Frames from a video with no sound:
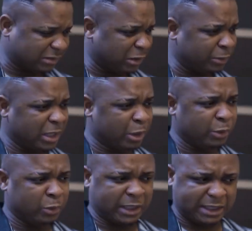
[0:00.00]
to tell me I'll
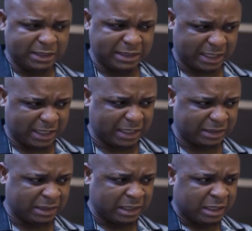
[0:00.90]
be working here
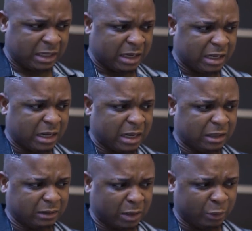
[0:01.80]
and
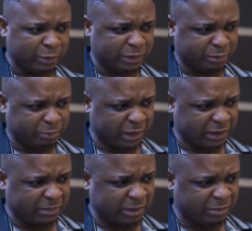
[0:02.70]
I'll be
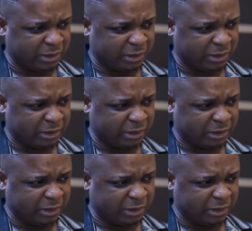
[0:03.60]
paying my